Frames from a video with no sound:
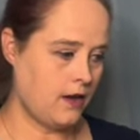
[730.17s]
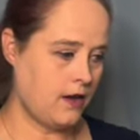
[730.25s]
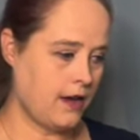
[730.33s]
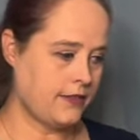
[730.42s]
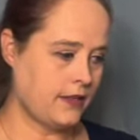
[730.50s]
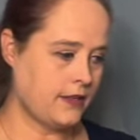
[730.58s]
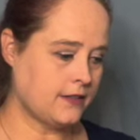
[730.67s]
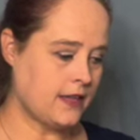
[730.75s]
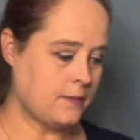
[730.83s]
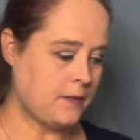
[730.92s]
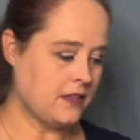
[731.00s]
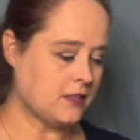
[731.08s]
I think his
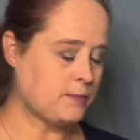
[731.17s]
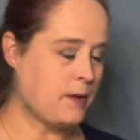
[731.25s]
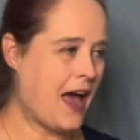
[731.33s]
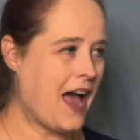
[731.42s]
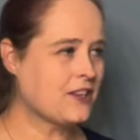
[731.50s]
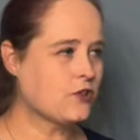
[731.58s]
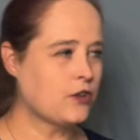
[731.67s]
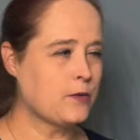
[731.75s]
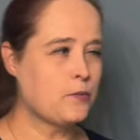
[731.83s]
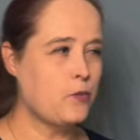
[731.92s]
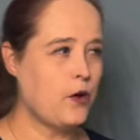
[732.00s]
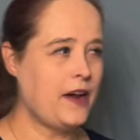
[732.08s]
name is
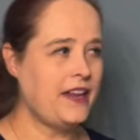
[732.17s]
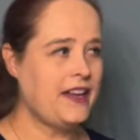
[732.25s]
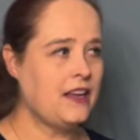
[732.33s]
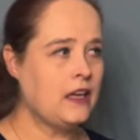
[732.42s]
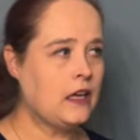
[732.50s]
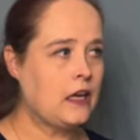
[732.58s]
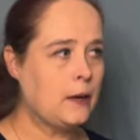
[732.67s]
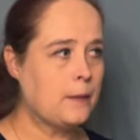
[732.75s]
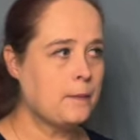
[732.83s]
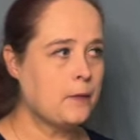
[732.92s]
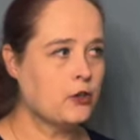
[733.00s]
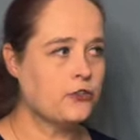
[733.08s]
Patrick Brenning,
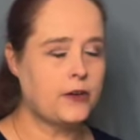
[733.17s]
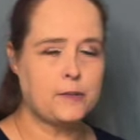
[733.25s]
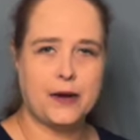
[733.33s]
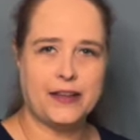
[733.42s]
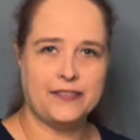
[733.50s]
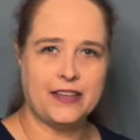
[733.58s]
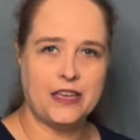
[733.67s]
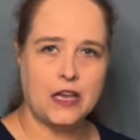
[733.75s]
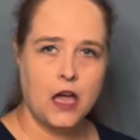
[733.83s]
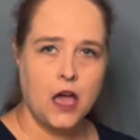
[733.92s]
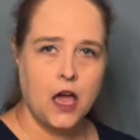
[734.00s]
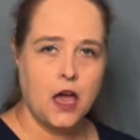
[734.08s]
Patrick Brenning,
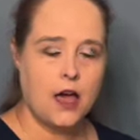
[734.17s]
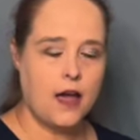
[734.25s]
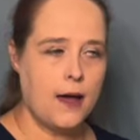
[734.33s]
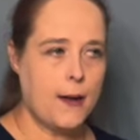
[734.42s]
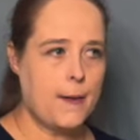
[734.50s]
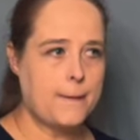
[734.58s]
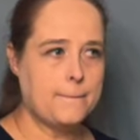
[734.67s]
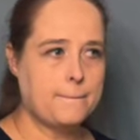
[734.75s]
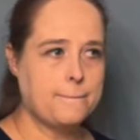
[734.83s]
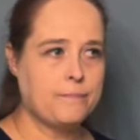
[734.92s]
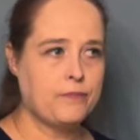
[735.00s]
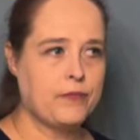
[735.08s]

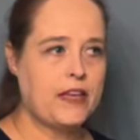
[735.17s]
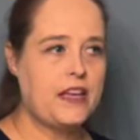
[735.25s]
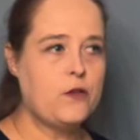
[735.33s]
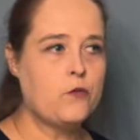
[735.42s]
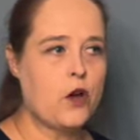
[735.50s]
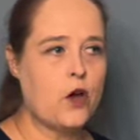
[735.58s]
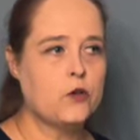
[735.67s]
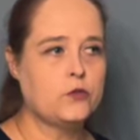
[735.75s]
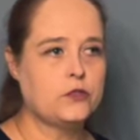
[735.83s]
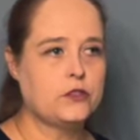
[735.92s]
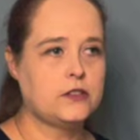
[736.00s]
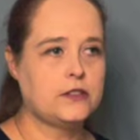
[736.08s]
um, he
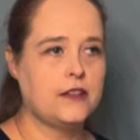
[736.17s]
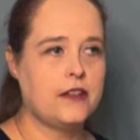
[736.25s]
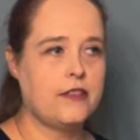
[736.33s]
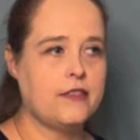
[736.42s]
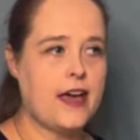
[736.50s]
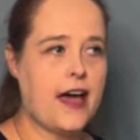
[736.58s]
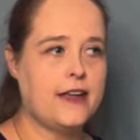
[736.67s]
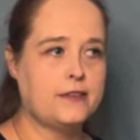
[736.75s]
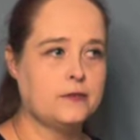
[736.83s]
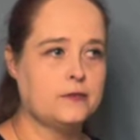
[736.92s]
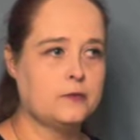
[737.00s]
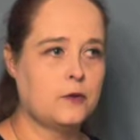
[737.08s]
wrote
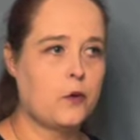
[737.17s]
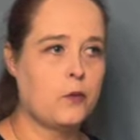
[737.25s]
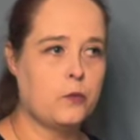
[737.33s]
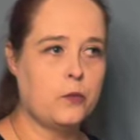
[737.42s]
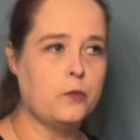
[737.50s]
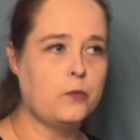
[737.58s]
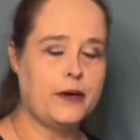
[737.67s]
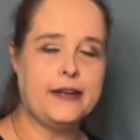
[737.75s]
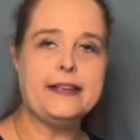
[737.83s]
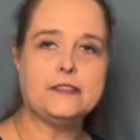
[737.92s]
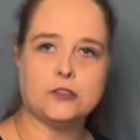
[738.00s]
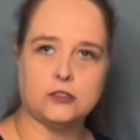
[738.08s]
that we
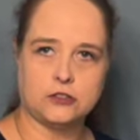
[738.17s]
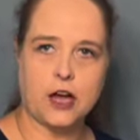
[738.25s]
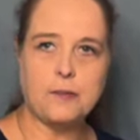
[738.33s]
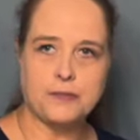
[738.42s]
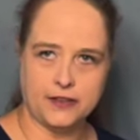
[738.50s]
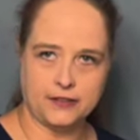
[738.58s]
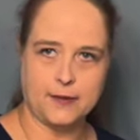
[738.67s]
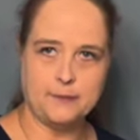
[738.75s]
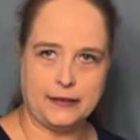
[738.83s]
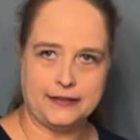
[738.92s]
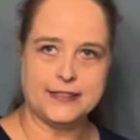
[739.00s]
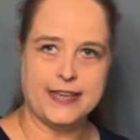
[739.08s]
need to stop the
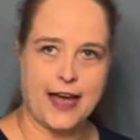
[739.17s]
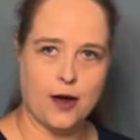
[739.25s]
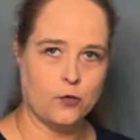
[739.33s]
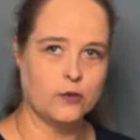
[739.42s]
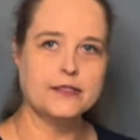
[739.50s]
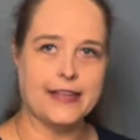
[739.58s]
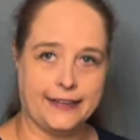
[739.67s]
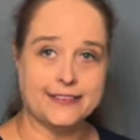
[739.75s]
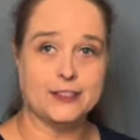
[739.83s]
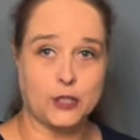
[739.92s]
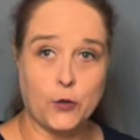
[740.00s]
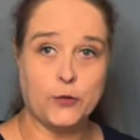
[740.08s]
Olympics now, like
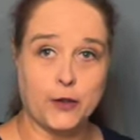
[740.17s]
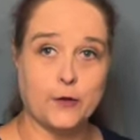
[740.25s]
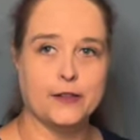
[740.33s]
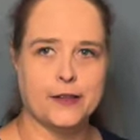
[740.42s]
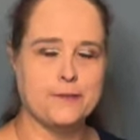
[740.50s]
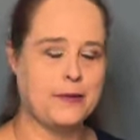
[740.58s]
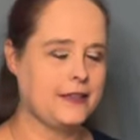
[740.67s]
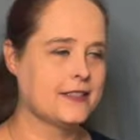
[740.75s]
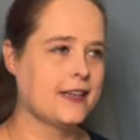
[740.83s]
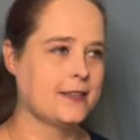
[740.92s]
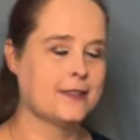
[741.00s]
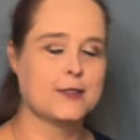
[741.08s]
the Tokyo Olympics,
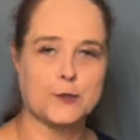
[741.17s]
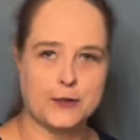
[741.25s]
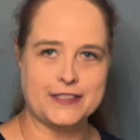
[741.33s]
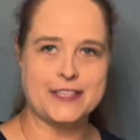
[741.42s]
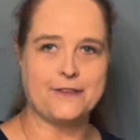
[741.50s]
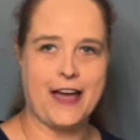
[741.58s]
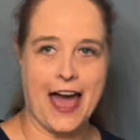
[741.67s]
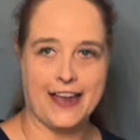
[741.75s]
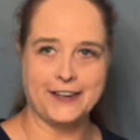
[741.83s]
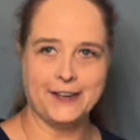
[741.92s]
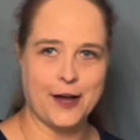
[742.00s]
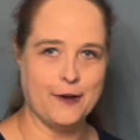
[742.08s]
because the Swedes have had
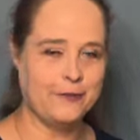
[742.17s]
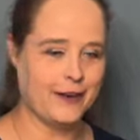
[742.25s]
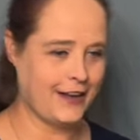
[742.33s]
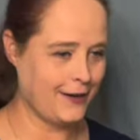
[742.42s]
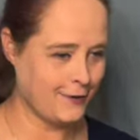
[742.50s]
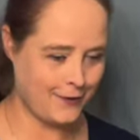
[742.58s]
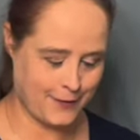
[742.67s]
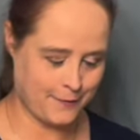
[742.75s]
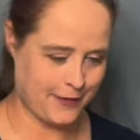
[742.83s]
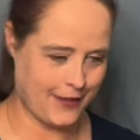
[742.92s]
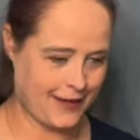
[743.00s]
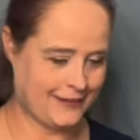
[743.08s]
enough, and I agree
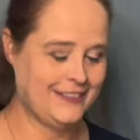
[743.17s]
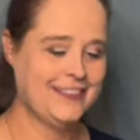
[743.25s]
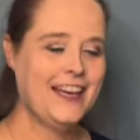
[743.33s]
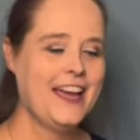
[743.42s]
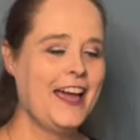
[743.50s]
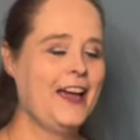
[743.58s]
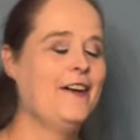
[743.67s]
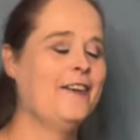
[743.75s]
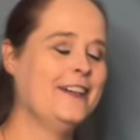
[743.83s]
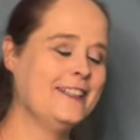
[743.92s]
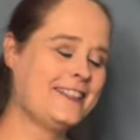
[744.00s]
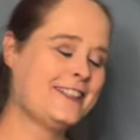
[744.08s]
with that.
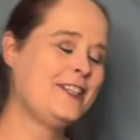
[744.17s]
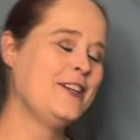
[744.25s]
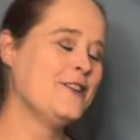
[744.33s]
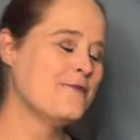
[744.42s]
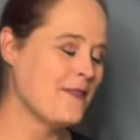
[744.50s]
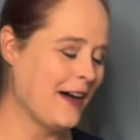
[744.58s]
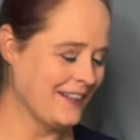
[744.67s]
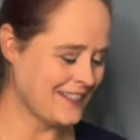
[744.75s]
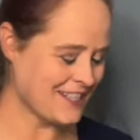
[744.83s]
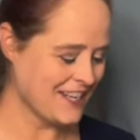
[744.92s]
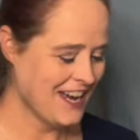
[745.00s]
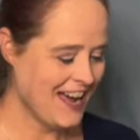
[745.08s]
it was too much.
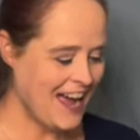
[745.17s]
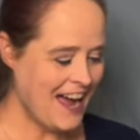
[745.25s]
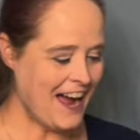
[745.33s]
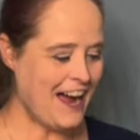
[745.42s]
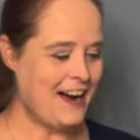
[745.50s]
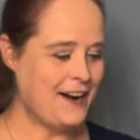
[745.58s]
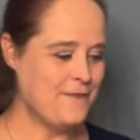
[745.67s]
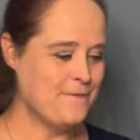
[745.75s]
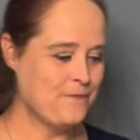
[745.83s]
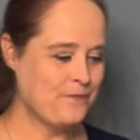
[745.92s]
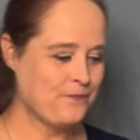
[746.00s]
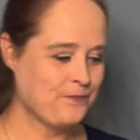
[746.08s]

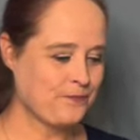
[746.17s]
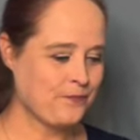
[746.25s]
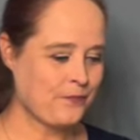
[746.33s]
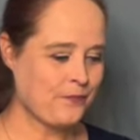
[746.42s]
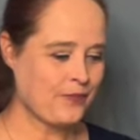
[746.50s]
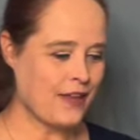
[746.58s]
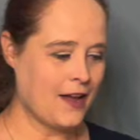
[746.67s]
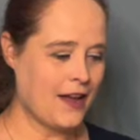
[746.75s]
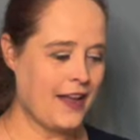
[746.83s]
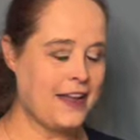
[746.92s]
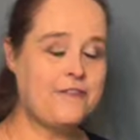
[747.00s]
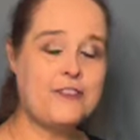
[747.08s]
Um,
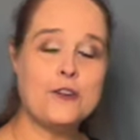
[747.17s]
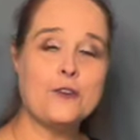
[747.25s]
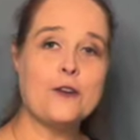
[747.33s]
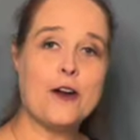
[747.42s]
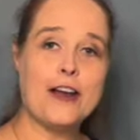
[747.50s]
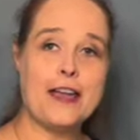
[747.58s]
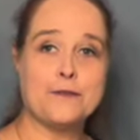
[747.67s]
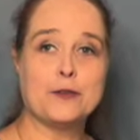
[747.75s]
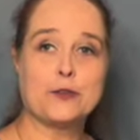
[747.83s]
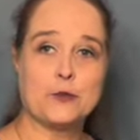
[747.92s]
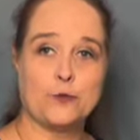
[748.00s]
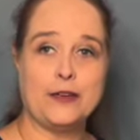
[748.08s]
if you are able
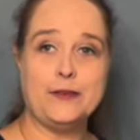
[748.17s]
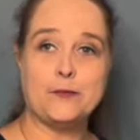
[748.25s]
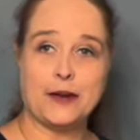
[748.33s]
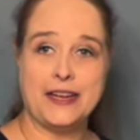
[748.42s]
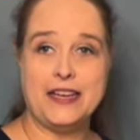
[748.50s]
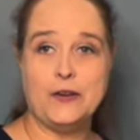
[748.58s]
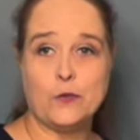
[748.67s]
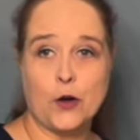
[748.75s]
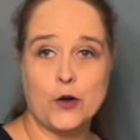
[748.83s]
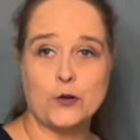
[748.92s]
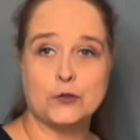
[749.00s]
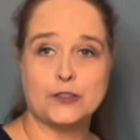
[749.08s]
to read what he
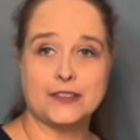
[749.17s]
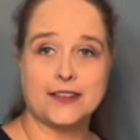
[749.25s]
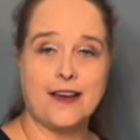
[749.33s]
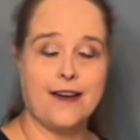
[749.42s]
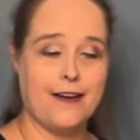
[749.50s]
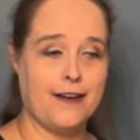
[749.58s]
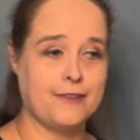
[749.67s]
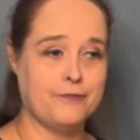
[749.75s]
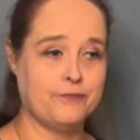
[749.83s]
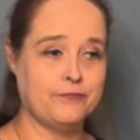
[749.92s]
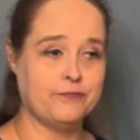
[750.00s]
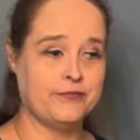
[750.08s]
wrote
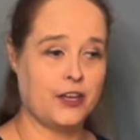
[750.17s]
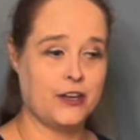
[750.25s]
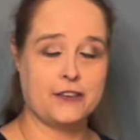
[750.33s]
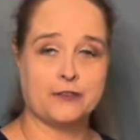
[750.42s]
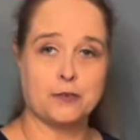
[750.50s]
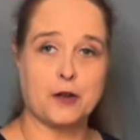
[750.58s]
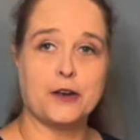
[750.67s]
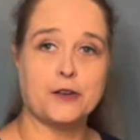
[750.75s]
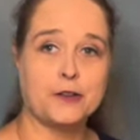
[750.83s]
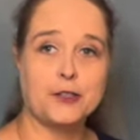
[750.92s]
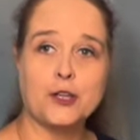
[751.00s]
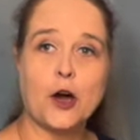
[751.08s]
um, on
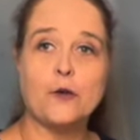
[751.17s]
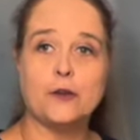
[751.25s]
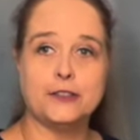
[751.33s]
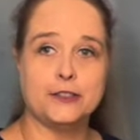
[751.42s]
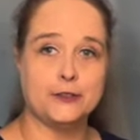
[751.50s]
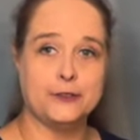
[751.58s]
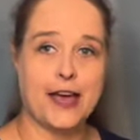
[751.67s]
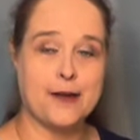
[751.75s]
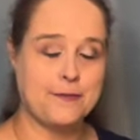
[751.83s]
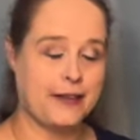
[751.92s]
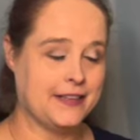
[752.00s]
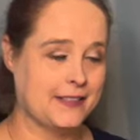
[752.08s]
Aftonbladet, go do
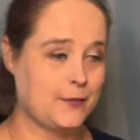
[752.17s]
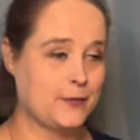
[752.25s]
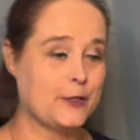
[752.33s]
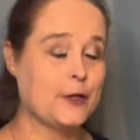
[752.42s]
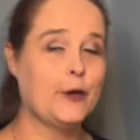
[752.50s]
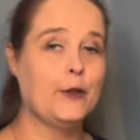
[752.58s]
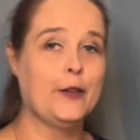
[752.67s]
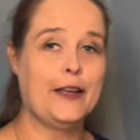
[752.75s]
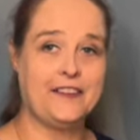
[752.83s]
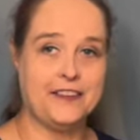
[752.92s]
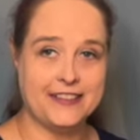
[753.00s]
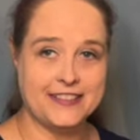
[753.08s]
that because it was
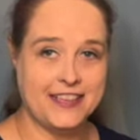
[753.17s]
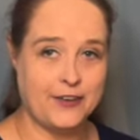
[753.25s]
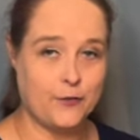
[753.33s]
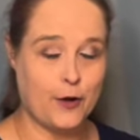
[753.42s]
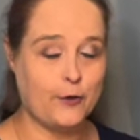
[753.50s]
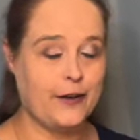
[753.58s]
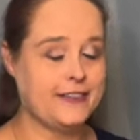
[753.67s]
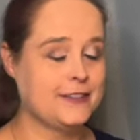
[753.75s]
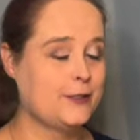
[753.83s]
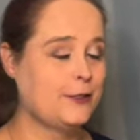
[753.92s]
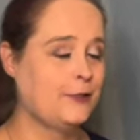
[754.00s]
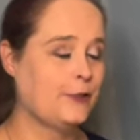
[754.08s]
hilarious. He wrote it
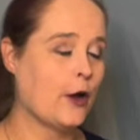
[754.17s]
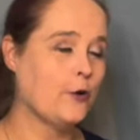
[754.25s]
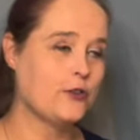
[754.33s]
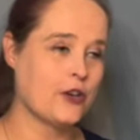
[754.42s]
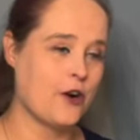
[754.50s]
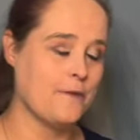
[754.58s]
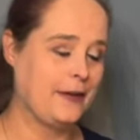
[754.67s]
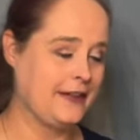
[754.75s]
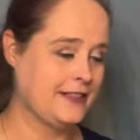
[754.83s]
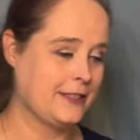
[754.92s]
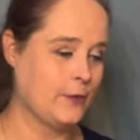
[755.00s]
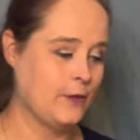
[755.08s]
so charming,
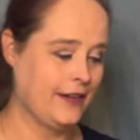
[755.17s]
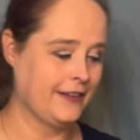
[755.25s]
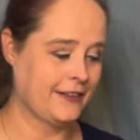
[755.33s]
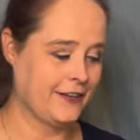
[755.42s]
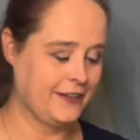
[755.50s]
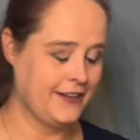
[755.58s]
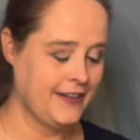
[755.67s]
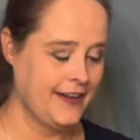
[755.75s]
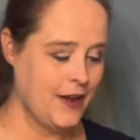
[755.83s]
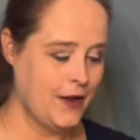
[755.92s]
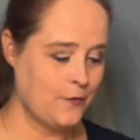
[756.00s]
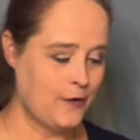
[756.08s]
so well done,
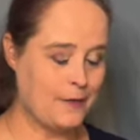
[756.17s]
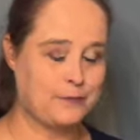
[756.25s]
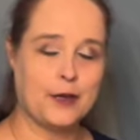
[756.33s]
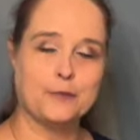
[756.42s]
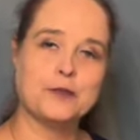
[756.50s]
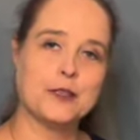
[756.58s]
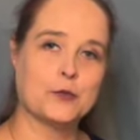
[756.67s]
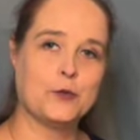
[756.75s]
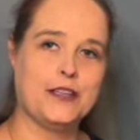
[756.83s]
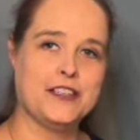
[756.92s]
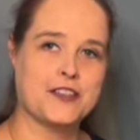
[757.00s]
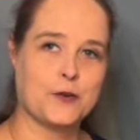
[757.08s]
wrapped up the
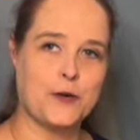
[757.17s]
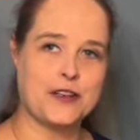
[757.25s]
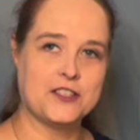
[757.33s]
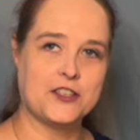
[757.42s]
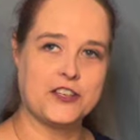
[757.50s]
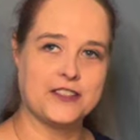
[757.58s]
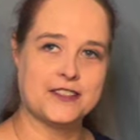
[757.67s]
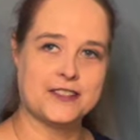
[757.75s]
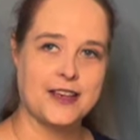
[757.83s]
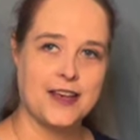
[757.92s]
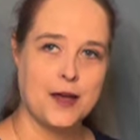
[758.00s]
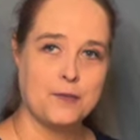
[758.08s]
Swedish
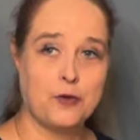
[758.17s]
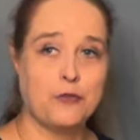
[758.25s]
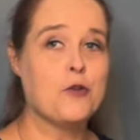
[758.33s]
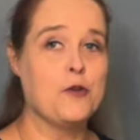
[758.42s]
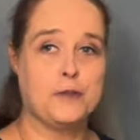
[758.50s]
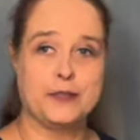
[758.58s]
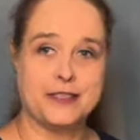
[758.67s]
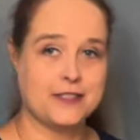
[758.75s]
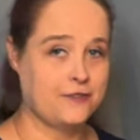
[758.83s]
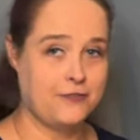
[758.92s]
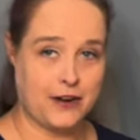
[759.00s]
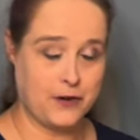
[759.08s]
equestrians
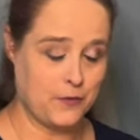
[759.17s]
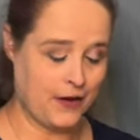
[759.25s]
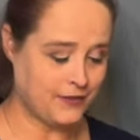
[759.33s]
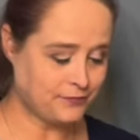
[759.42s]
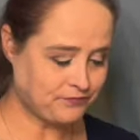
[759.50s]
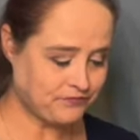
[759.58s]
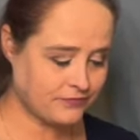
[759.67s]
performances very well.